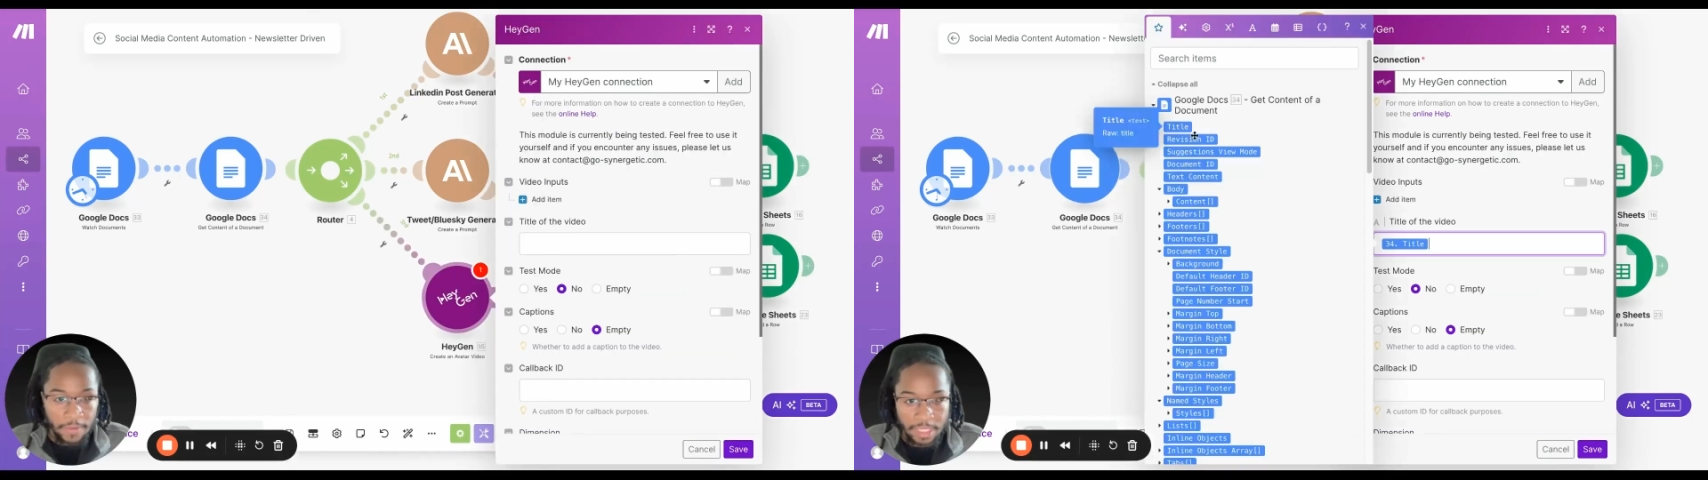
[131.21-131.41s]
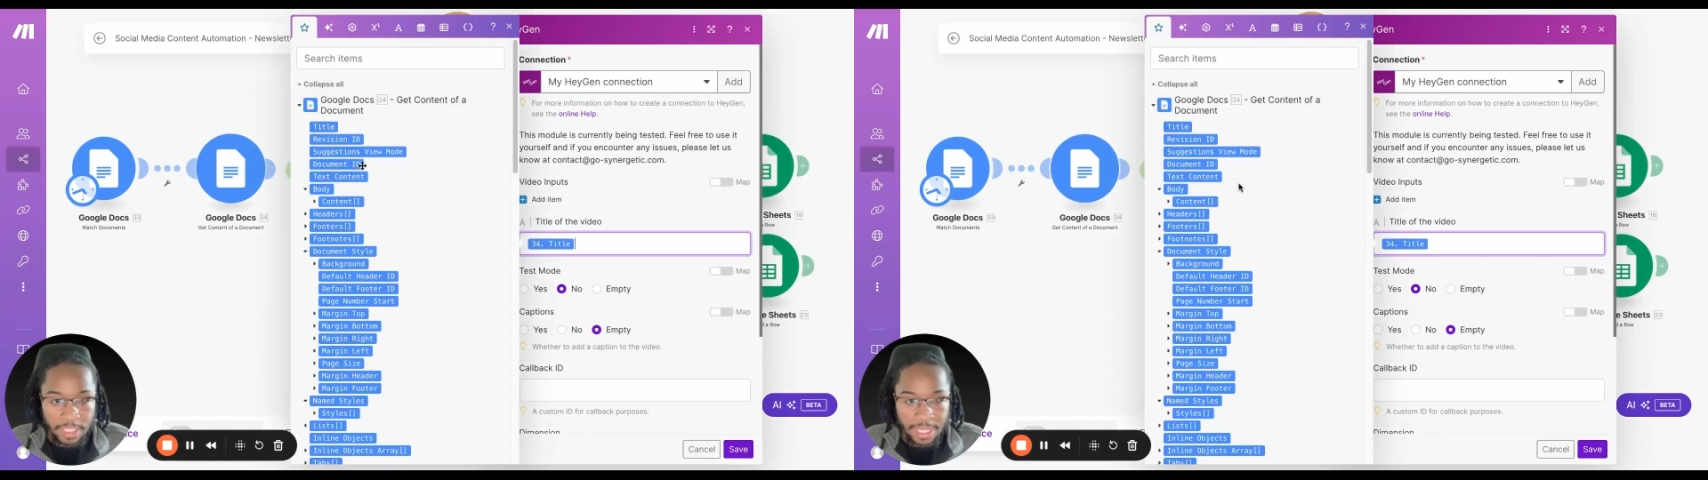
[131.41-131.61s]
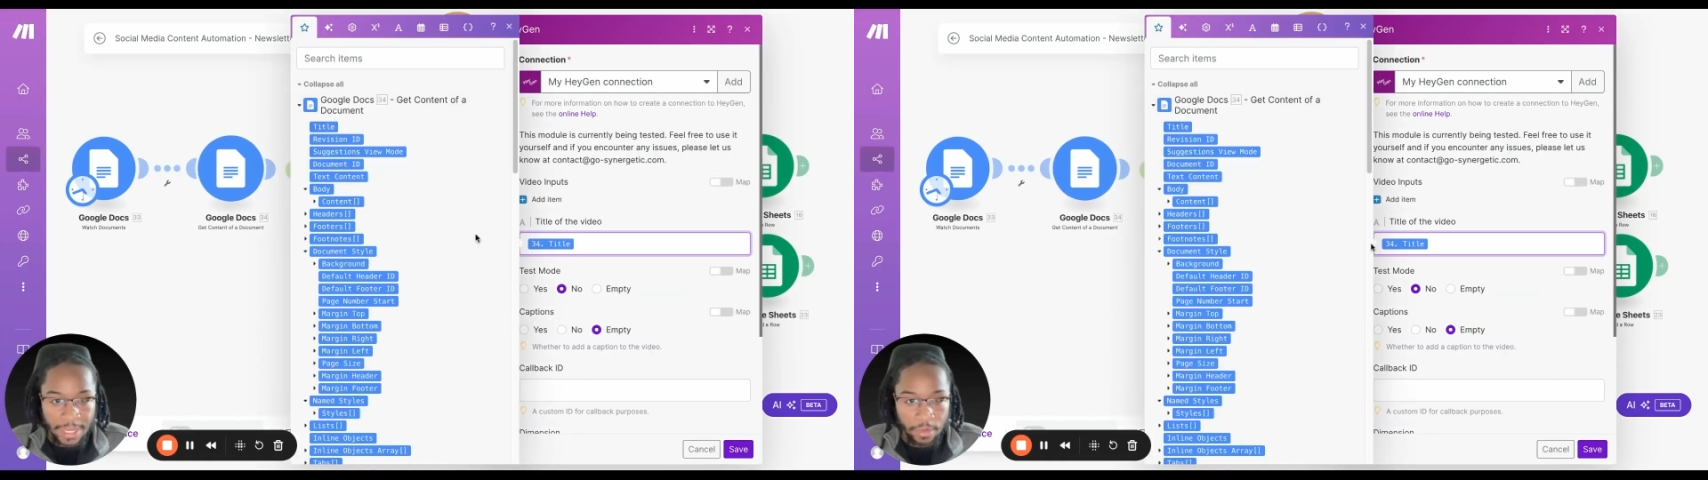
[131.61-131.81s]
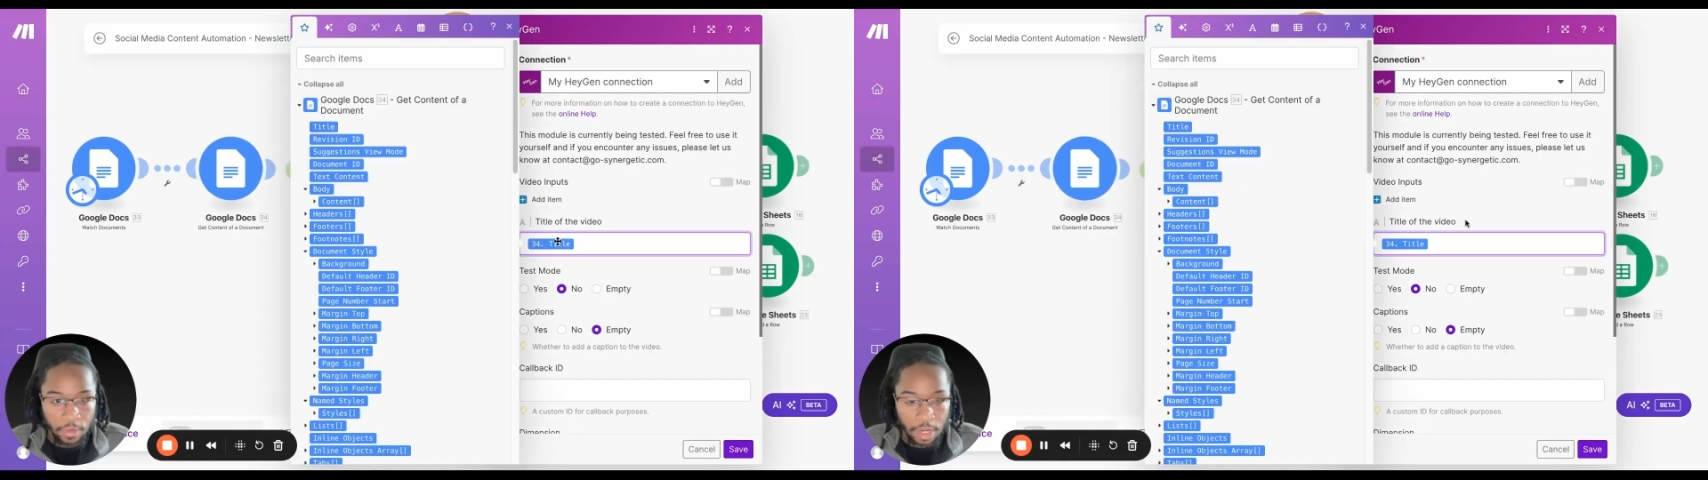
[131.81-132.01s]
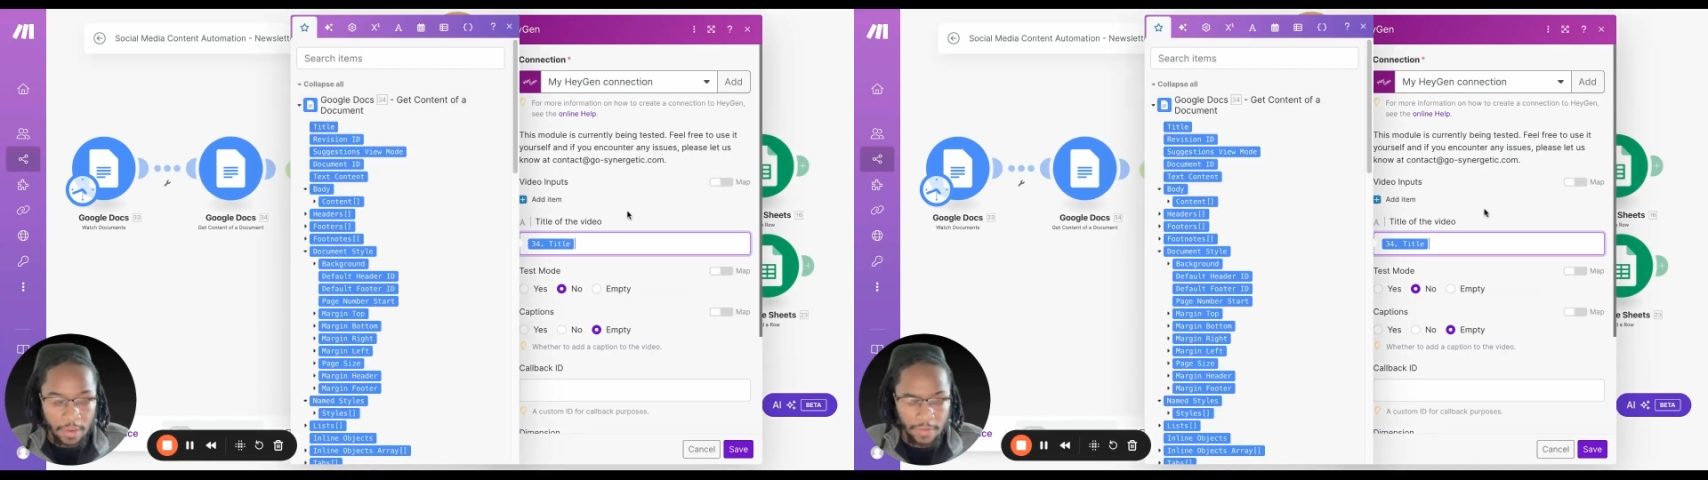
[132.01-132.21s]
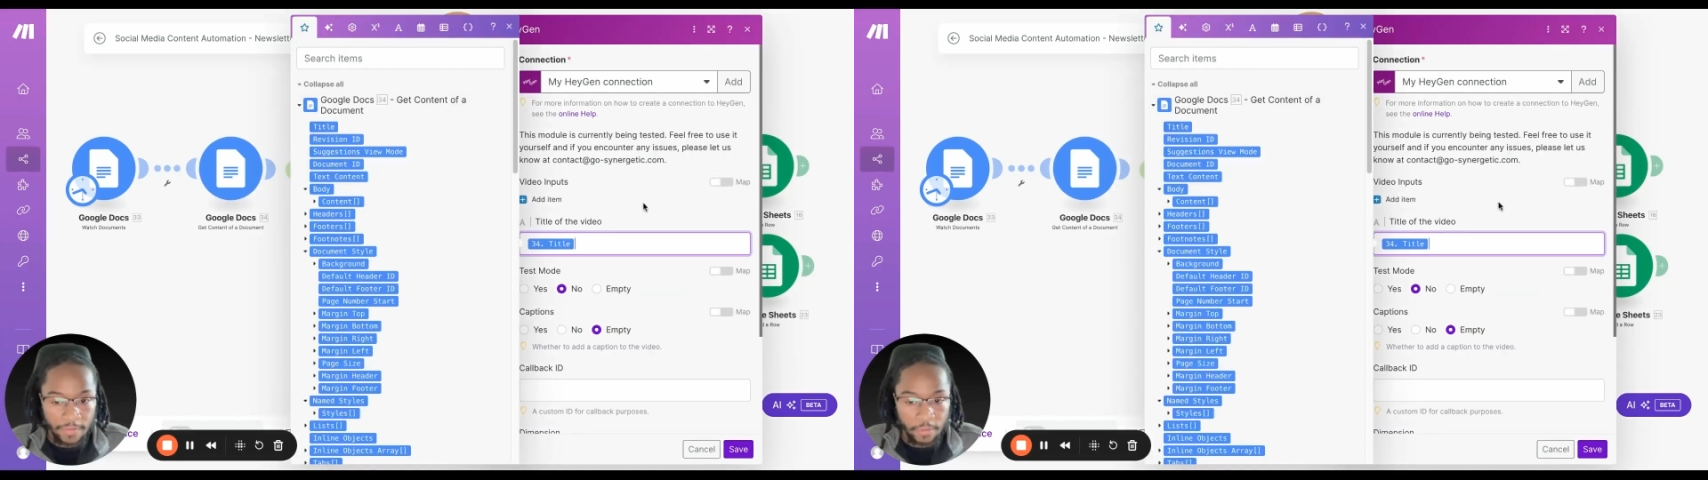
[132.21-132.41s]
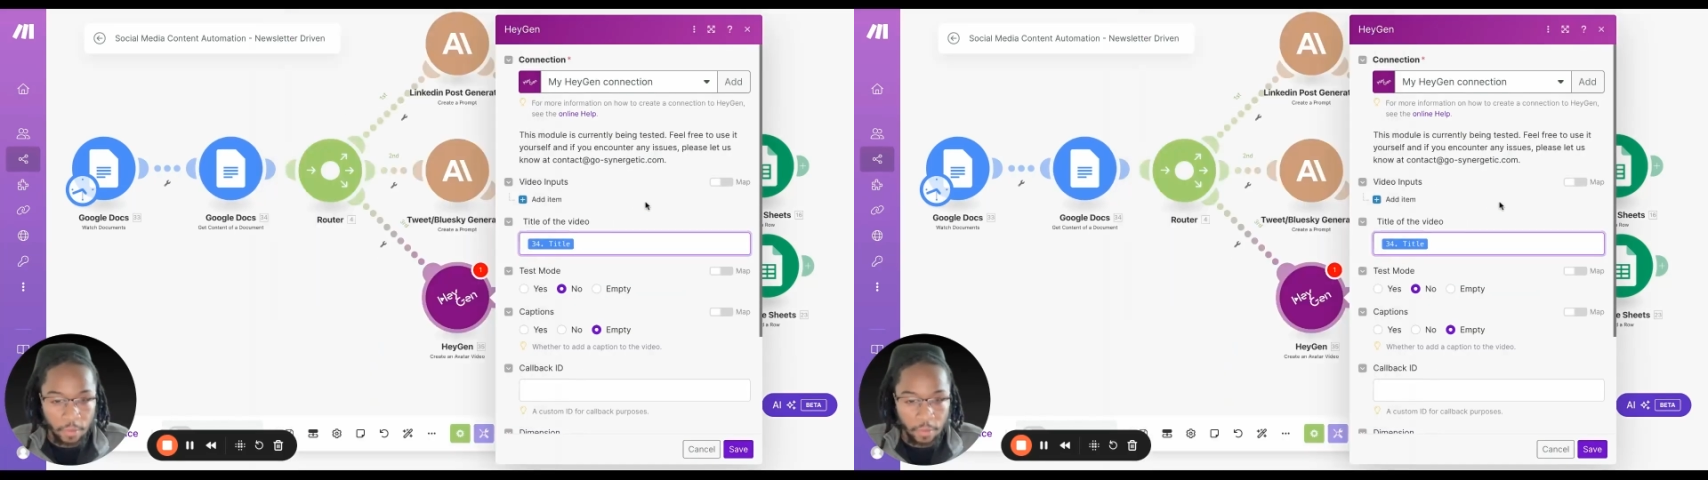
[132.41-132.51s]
with the title of